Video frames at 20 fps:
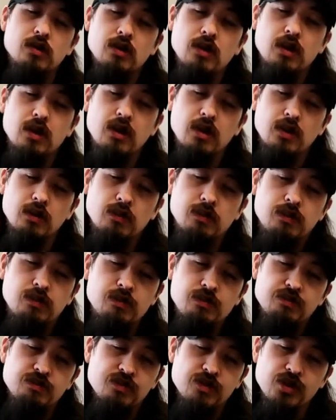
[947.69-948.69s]
Uh,
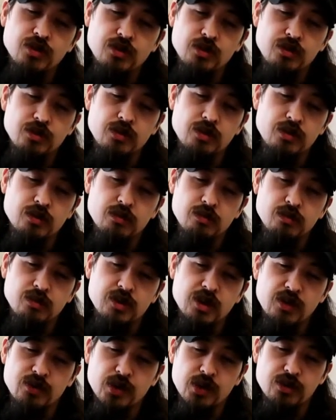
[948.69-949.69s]

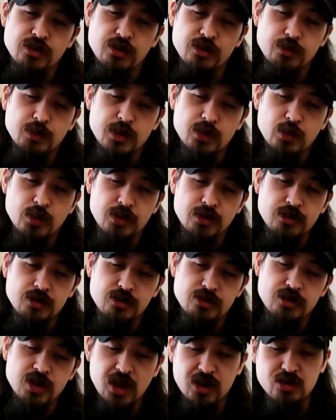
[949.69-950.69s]
differences between
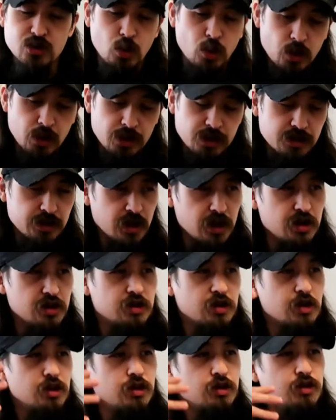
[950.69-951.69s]
sexual
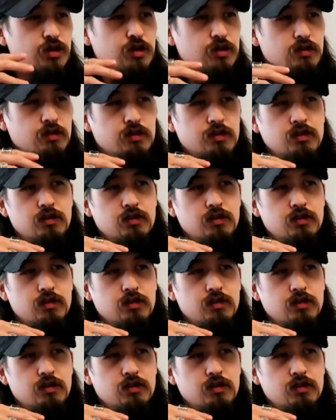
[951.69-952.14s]
orientation,